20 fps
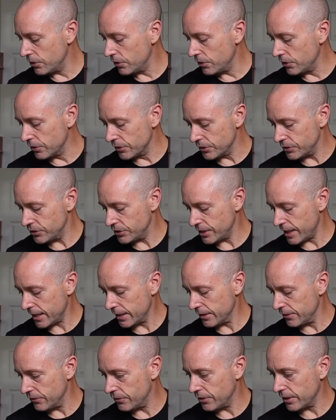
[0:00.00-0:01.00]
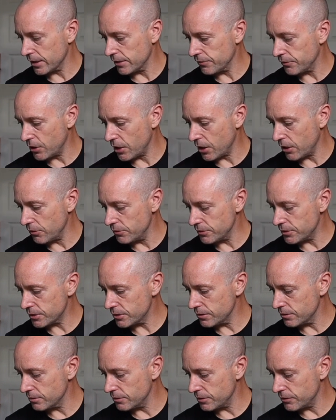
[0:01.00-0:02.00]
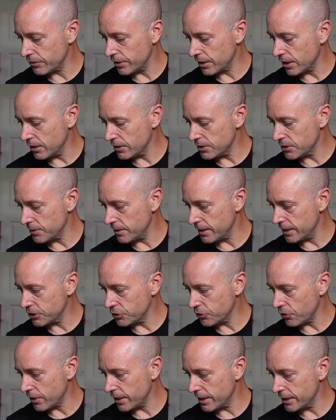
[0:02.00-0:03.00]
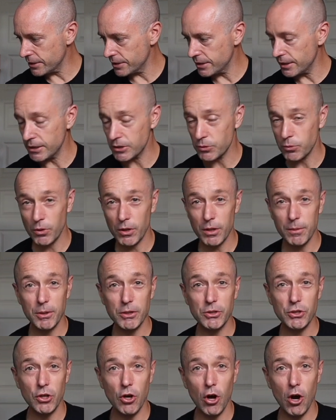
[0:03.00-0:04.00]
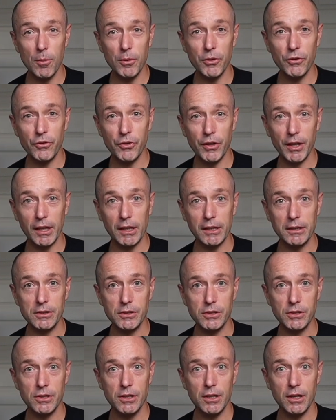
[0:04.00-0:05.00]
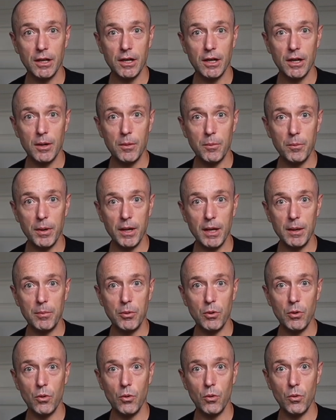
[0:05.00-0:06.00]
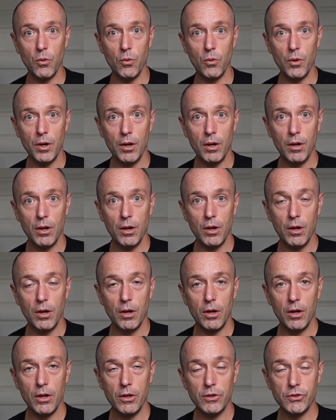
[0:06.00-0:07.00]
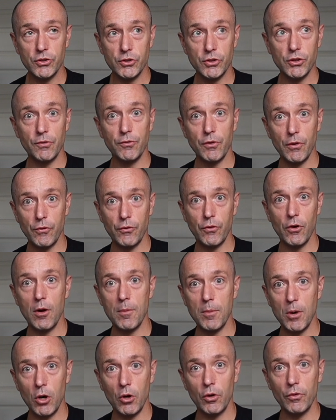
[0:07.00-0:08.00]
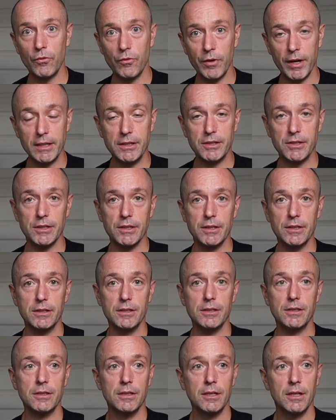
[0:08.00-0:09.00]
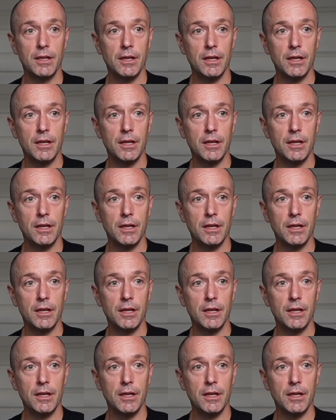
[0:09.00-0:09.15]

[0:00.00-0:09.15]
The second thing of note with regard to electronics is one of the most common things people suffer from on races